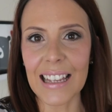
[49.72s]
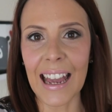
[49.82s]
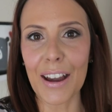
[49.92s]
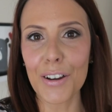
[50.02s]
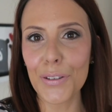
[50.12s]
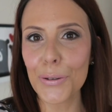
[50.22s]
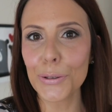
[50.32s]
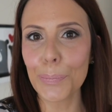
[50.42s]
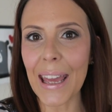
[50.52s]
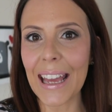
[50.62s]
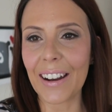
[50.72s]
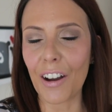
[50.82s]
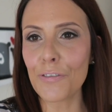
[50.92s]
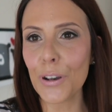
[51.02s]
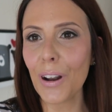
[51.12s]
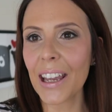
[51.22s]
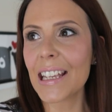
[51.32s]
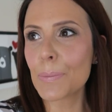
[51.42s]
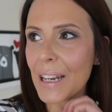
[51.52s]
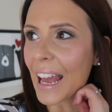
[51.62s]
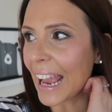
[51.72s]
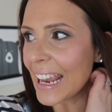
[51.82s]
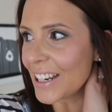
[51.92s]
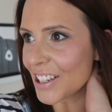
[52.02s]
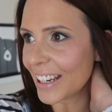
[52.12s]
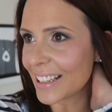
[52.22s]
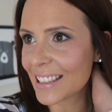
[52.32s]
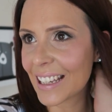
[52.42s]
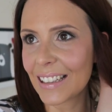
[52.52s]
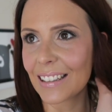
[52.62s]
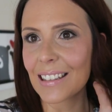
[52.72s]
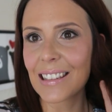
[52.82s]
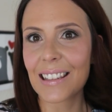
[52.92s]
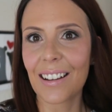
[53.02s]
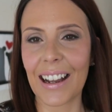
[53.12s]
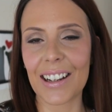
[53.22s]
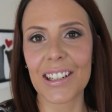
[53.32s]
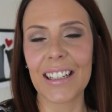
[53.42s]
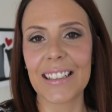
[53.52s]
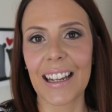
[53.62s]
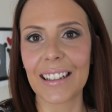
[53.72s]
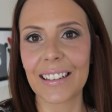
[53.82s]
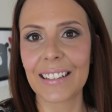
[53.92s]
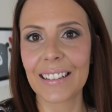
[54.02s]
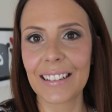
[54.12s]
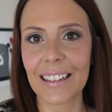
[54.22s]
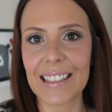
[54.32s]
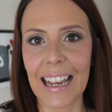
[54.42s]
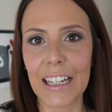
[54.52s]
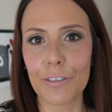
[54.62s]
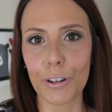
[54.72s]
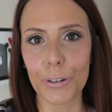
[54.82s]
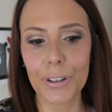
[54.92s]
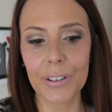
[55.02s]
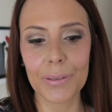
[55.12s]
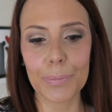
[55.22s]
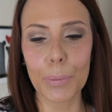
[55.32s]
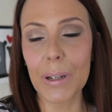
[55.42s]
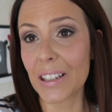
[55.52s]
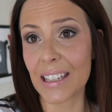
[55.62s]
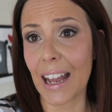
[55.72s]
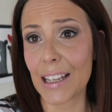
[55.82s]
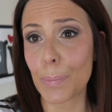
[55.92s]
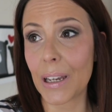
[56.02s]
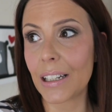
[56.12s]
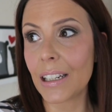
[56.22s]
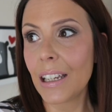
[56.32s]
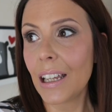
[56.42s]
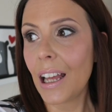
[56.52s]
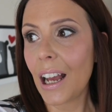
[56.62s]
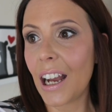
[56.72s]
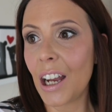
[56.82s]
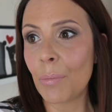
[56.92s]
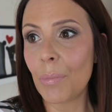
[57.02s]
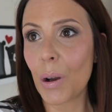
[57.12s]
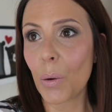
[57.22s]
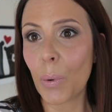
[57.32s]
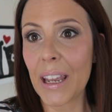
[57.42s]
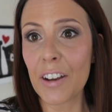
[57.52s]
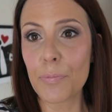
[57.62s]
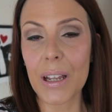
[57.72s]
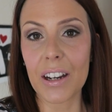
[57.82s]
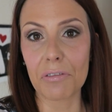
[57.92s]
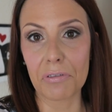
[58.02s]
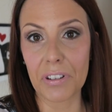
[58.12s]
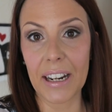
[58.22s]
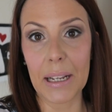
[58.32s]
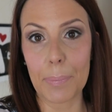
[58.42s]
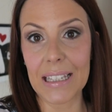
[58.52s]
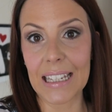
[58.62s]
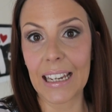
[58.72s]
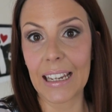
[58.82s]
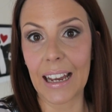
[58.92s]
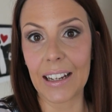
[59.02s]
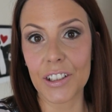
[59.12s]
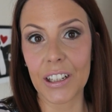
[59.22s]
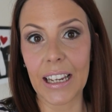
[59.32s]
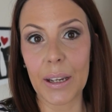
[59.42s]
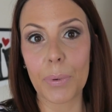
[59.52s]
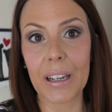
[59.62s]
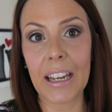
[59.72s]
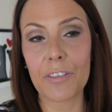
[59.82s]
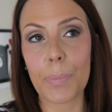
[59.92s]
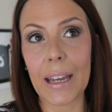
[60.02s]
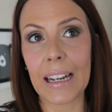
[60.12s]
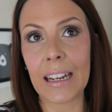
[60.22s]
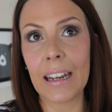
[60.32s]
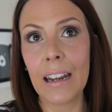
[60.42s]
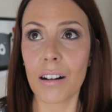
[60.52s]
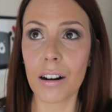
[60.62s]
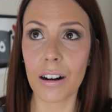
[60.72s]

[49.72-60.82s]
So how have you all been? I feel like it's been ages since I actually done a daily vlog, probably because it has been. We have been really busy actually. We have been